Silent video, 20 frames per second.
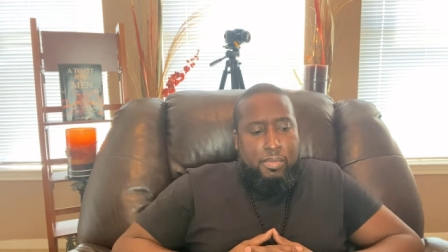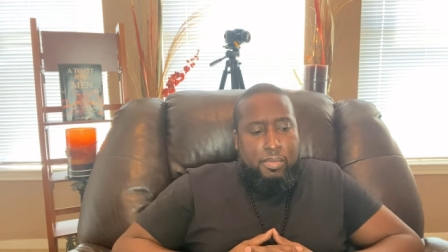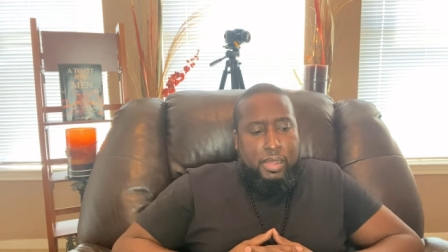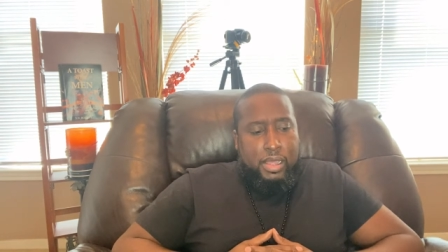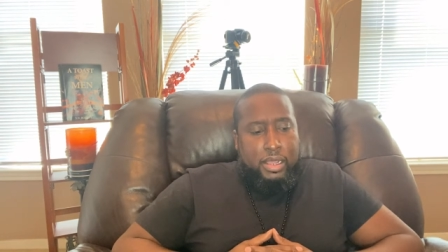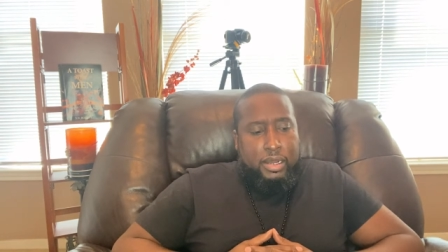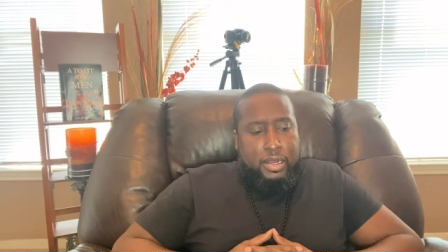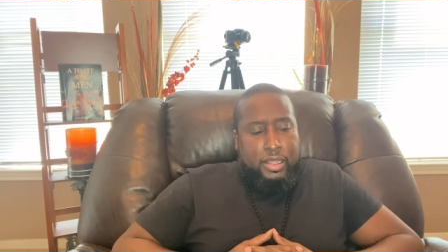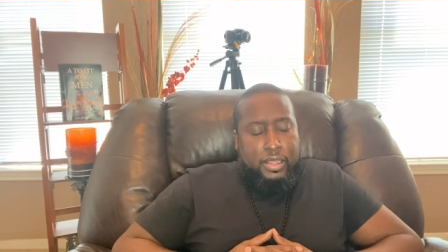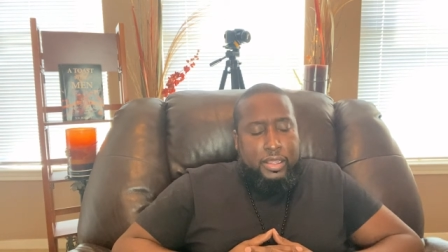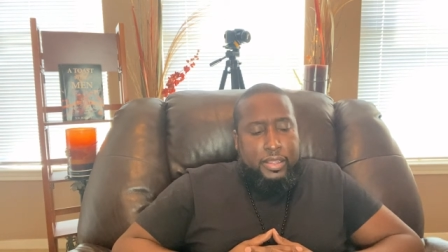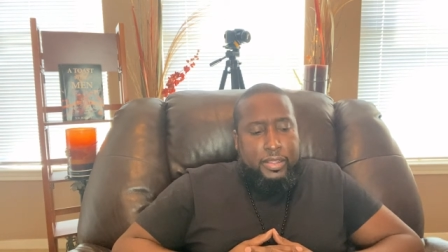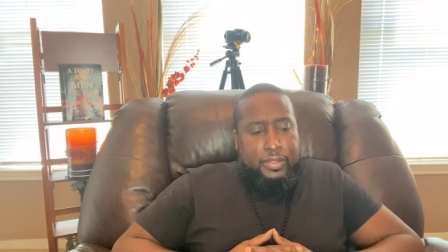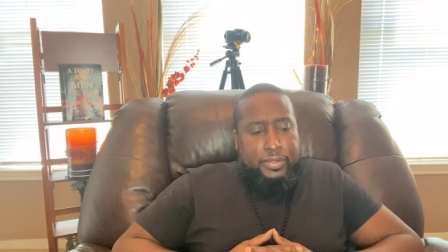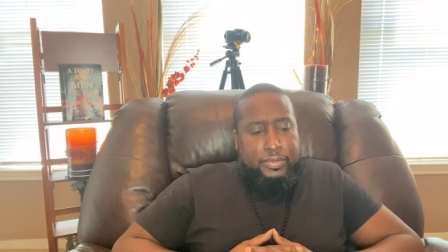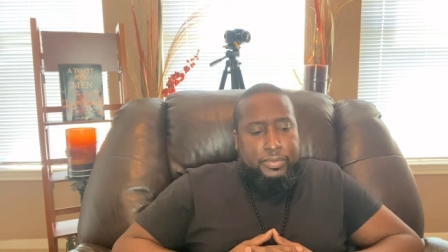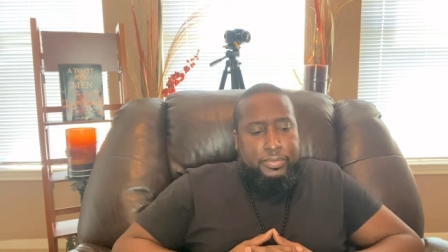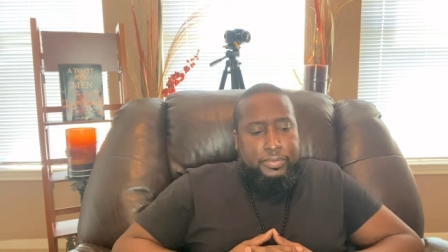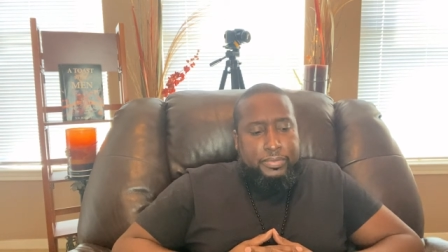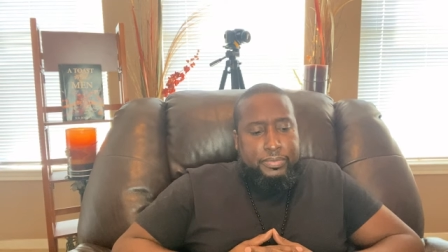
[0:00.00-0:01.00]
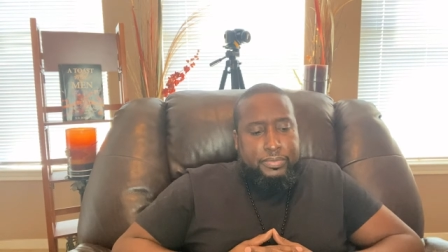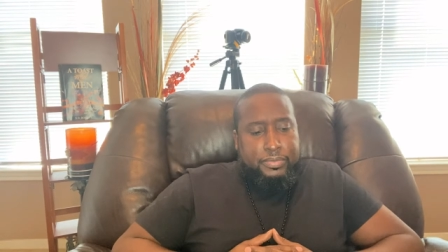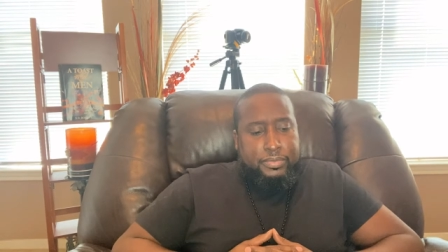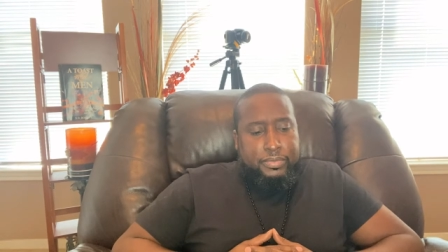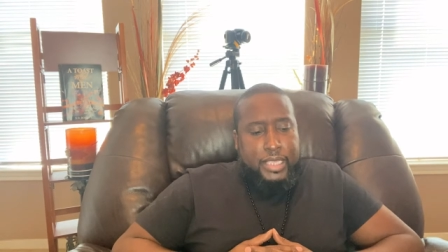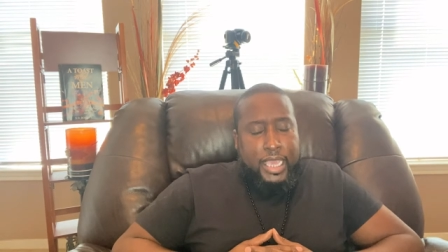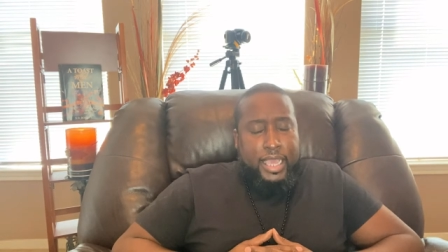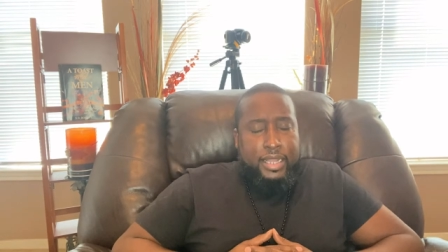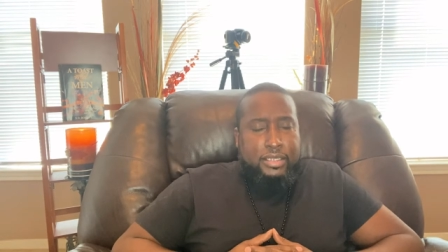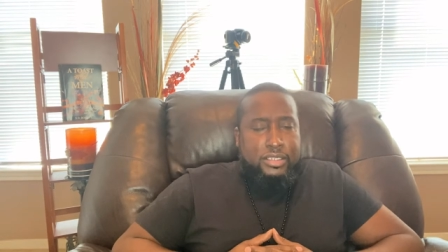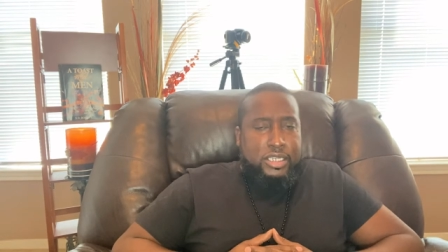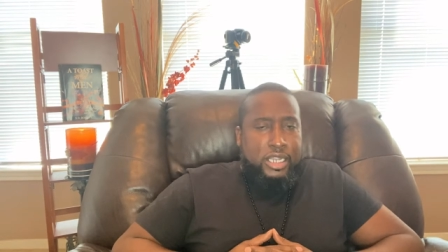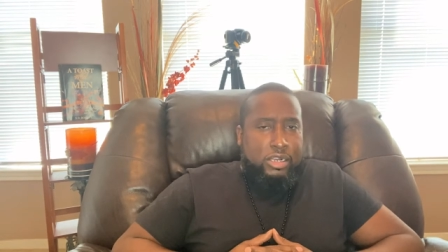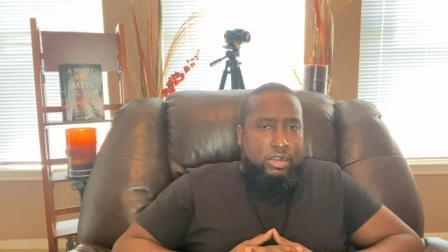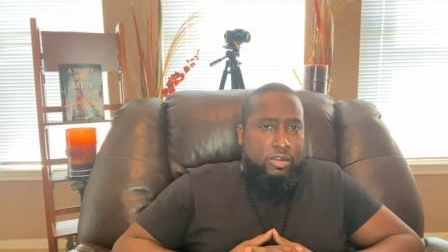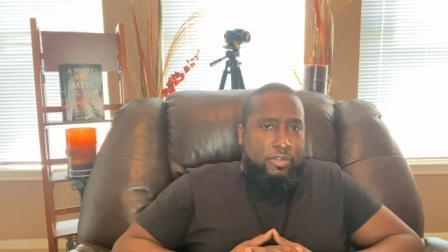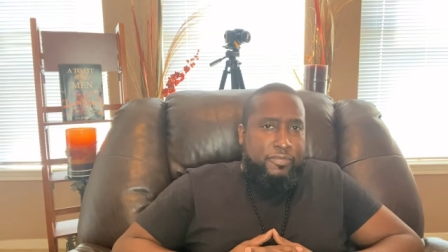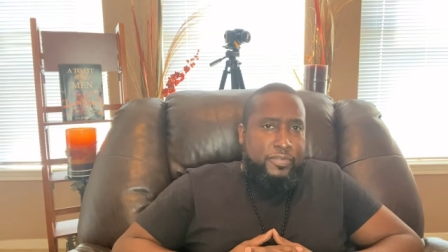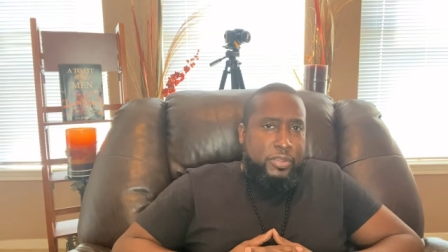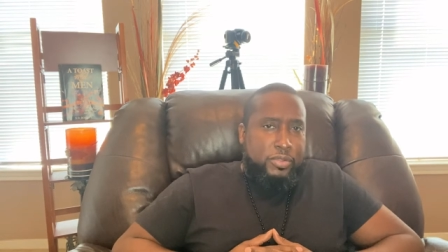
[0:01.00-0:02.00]
But I had to
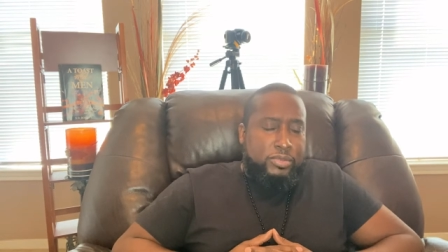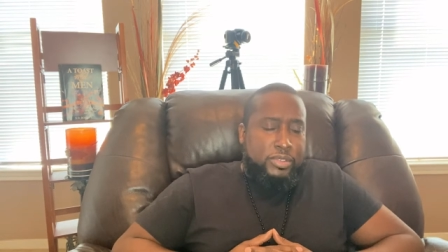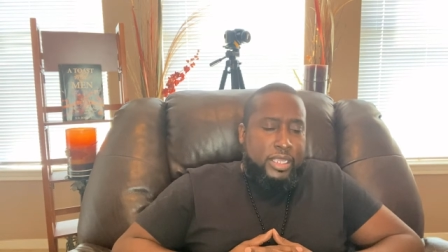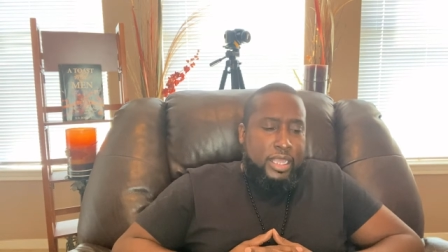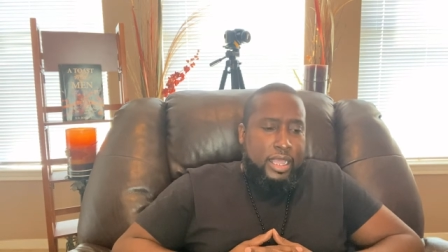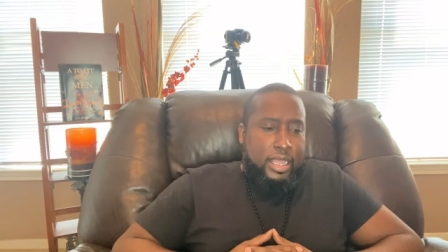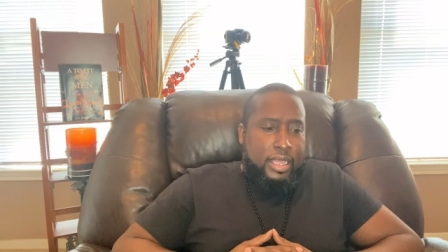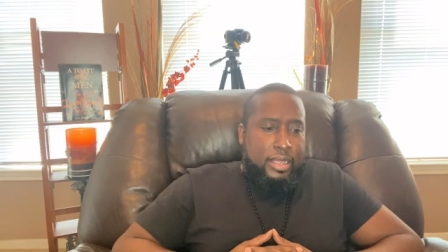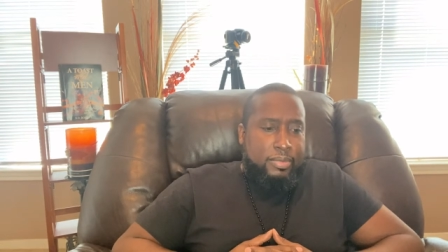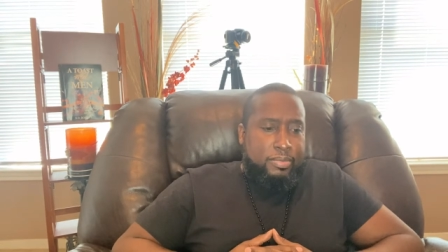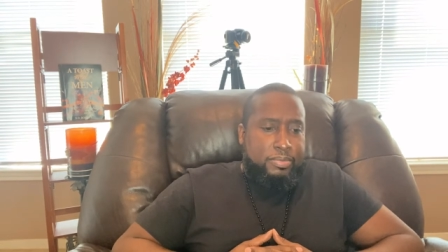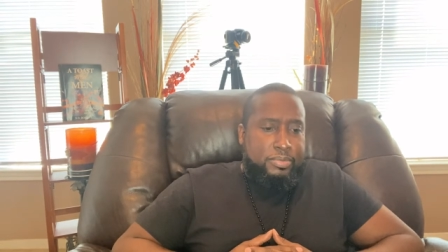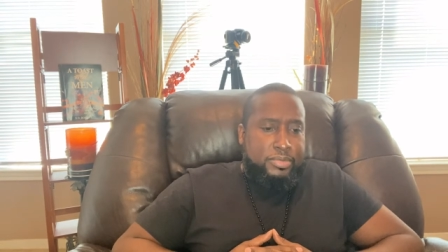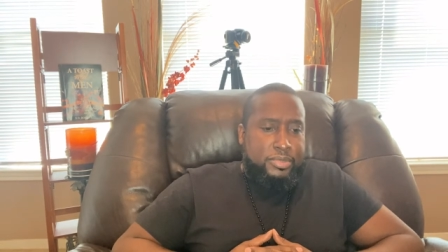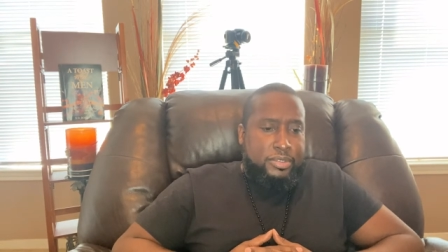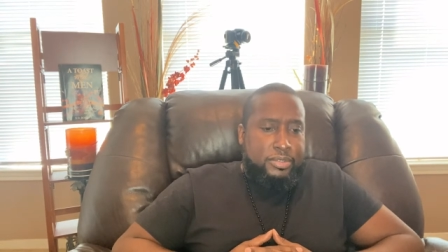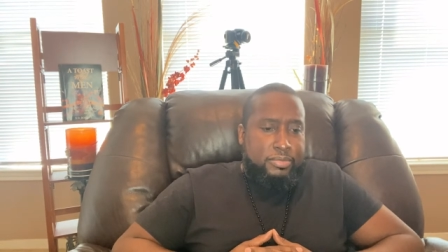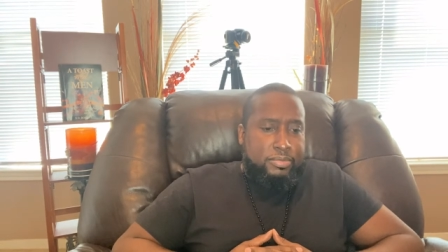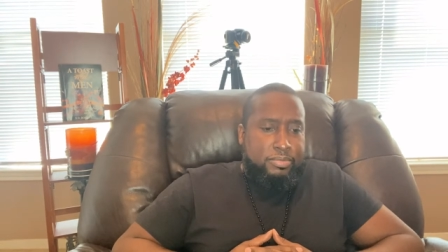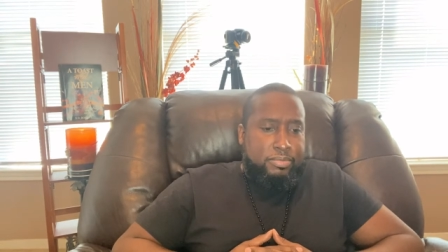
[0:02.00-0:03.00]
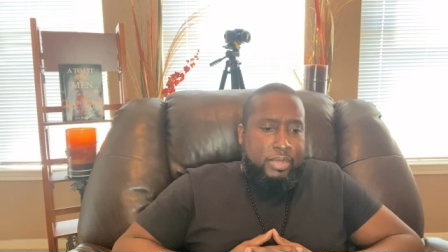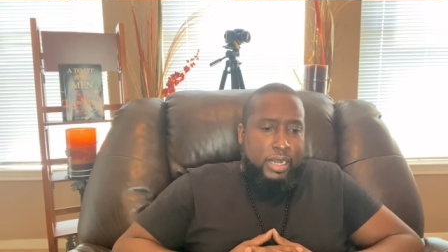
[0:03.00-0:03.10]
check her a few times,